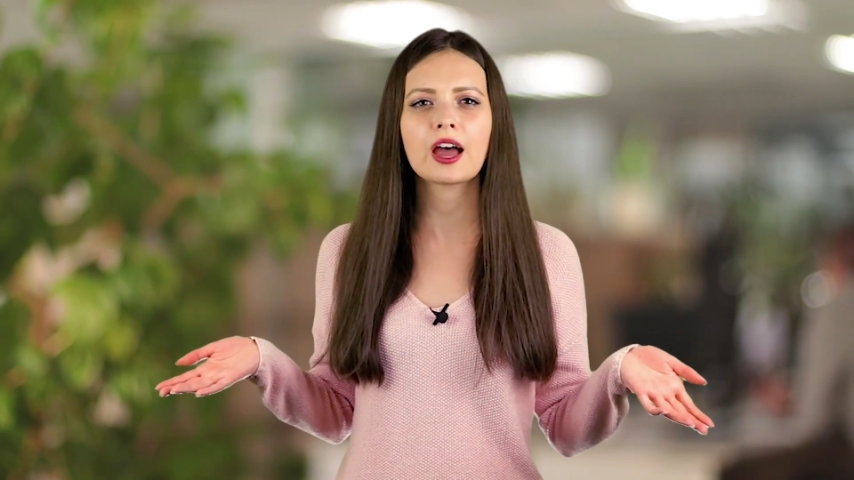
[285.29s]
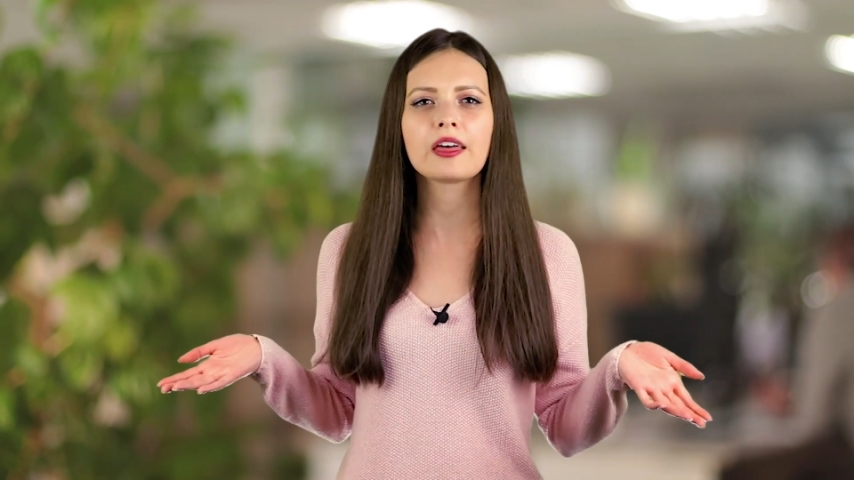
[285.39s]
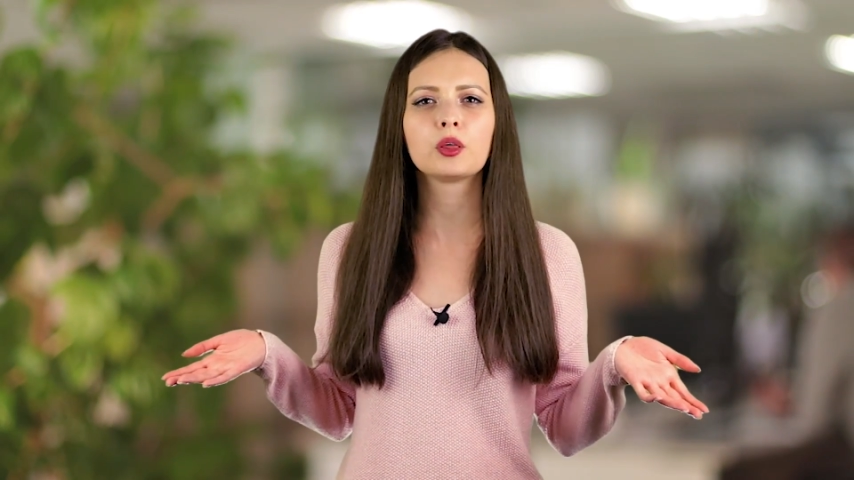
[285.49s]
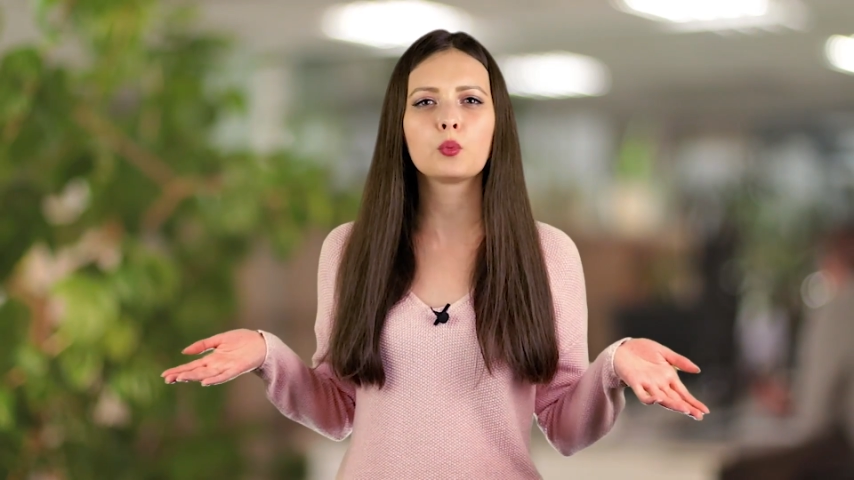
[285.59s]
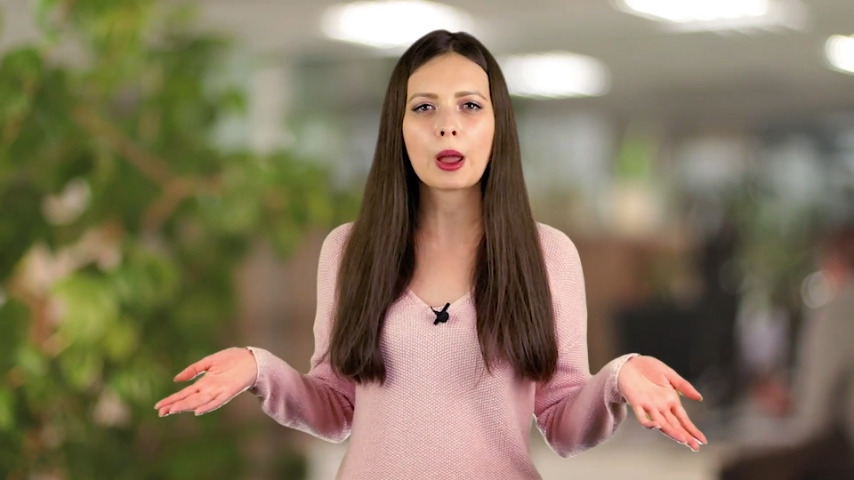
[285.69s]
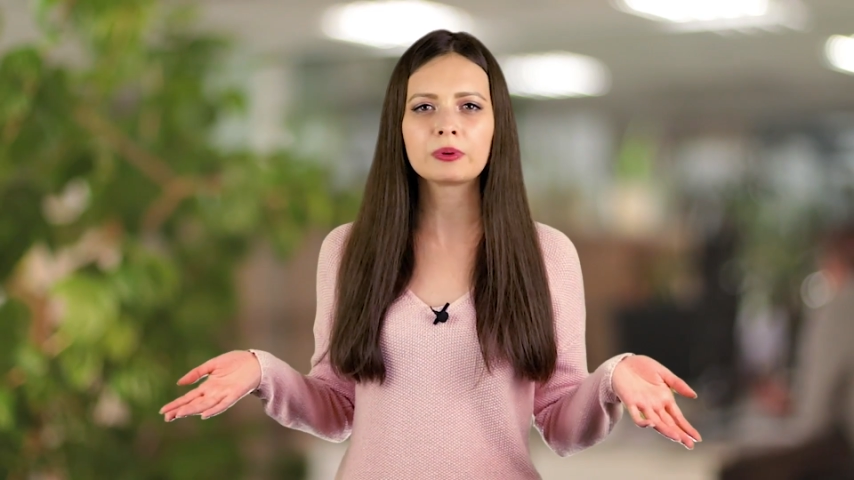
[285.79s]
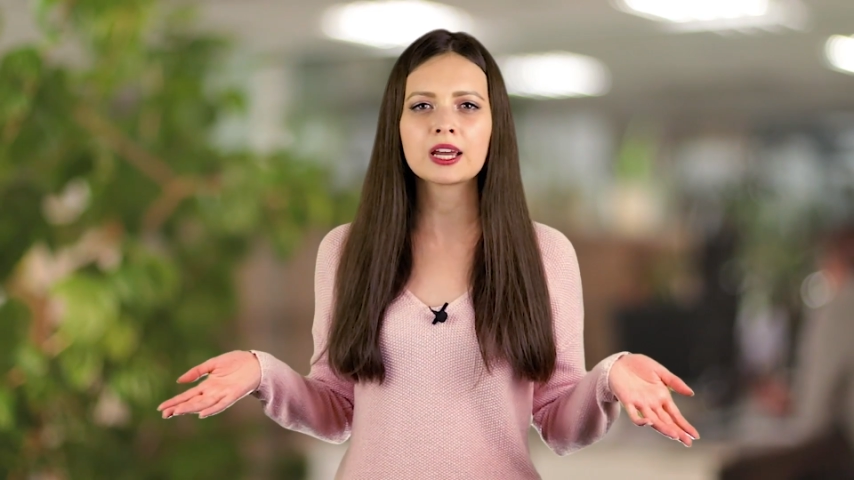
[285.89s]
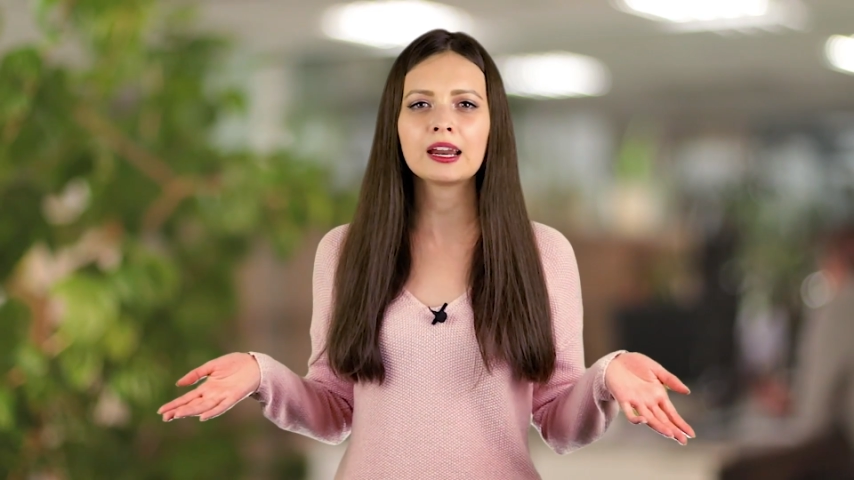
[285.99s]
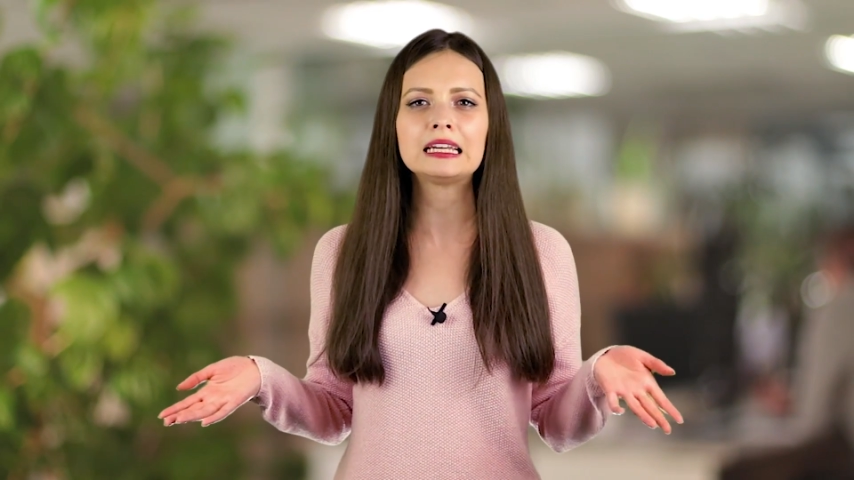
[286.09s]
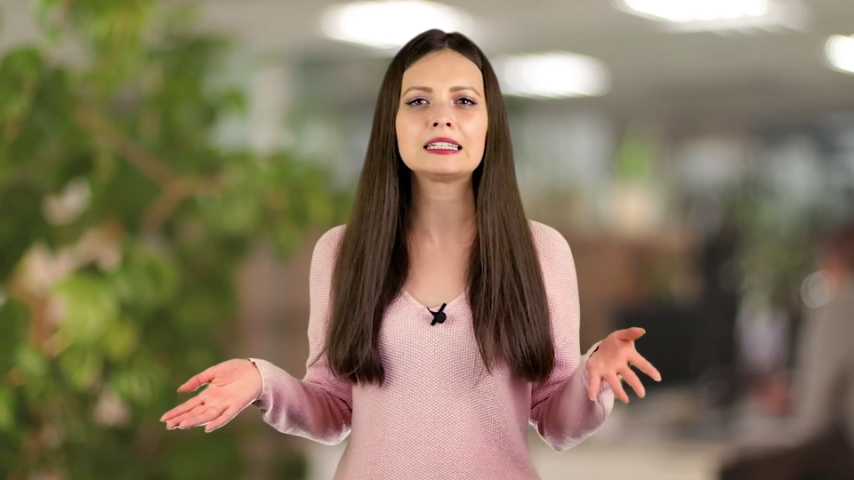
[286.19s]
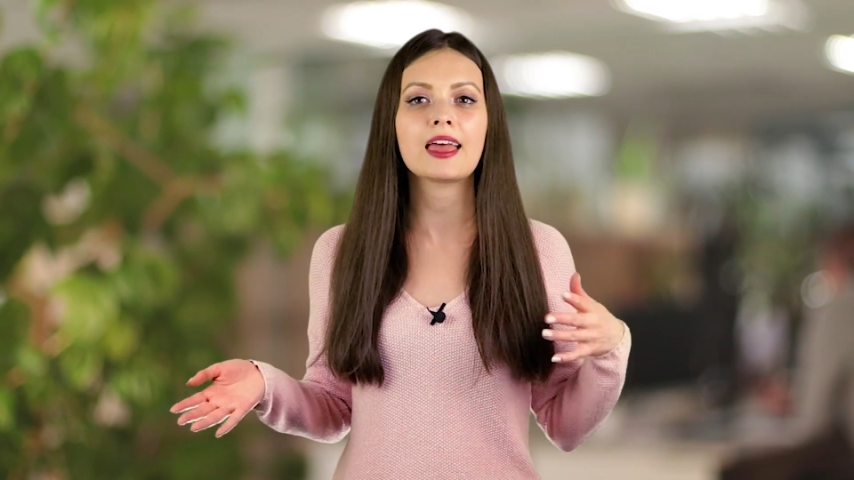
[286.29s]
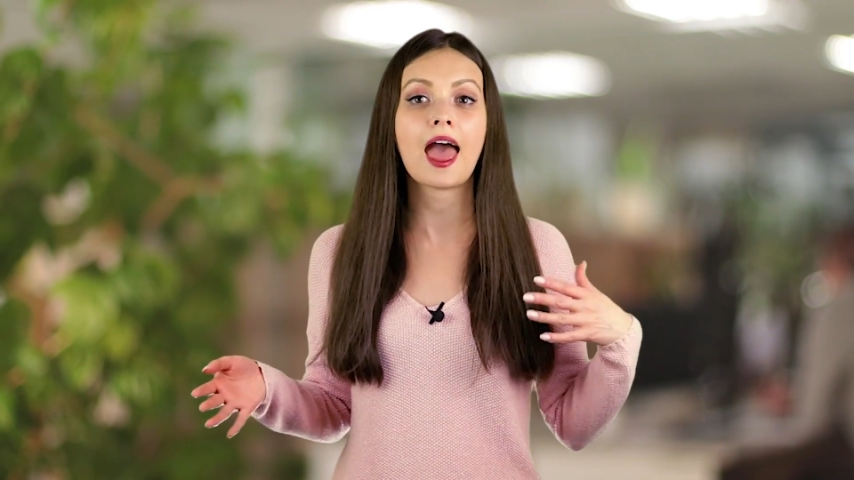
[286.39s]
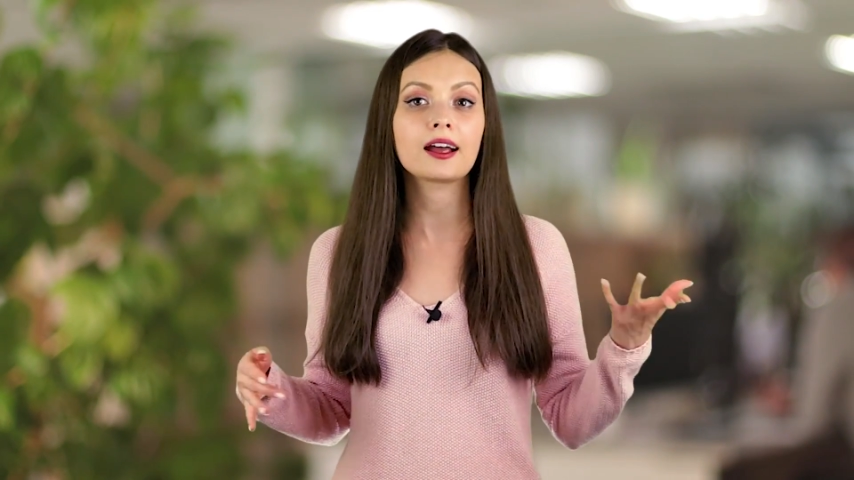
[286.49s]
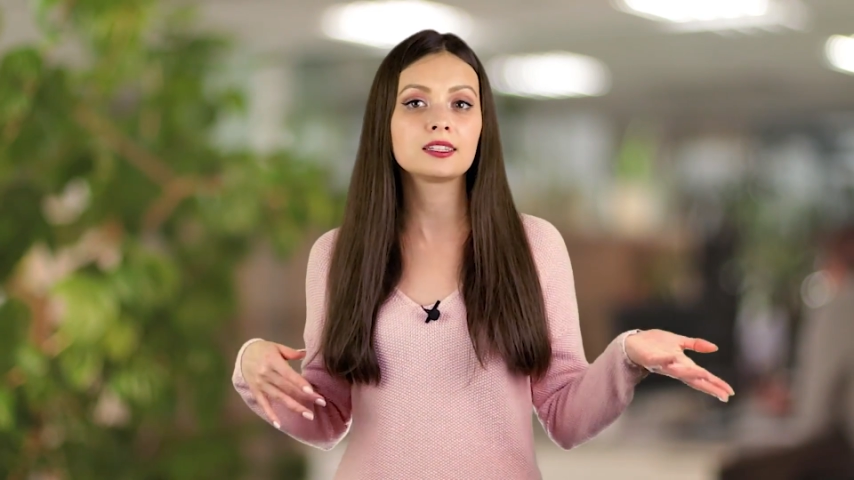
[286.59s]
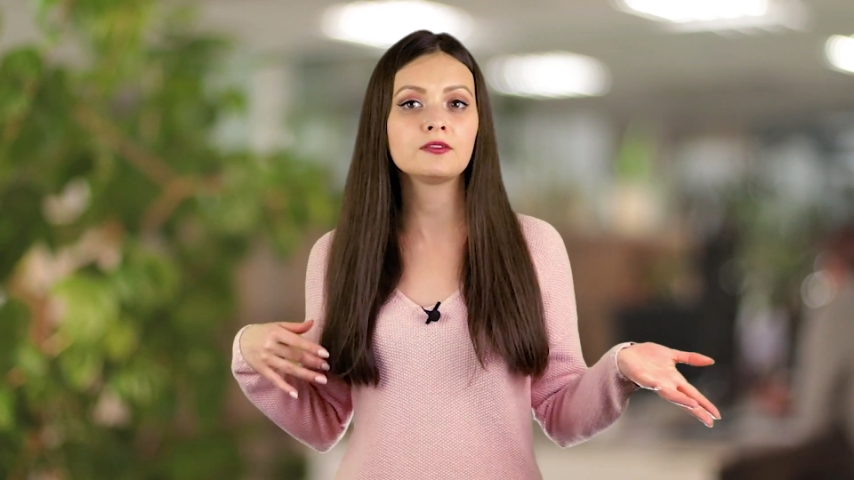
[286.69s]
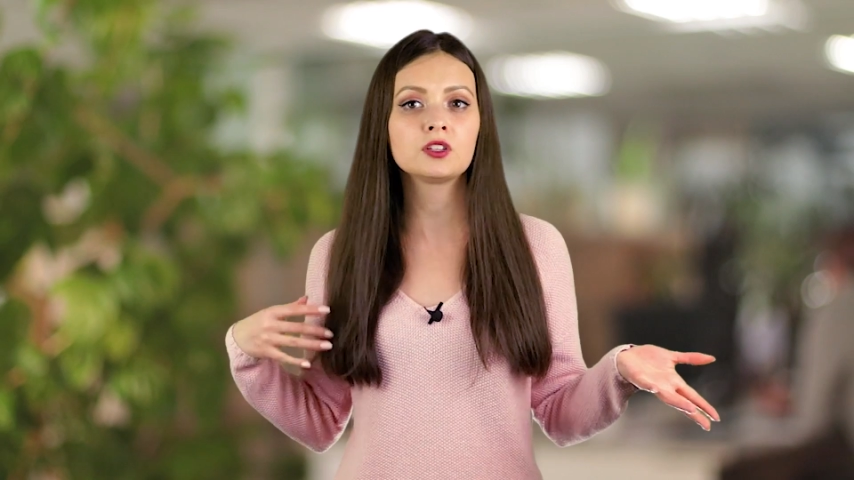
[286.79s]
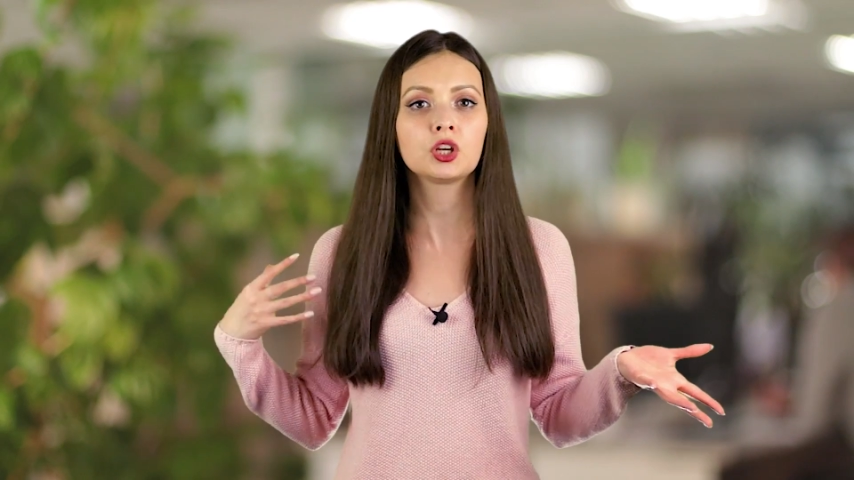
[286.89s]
that the website is active,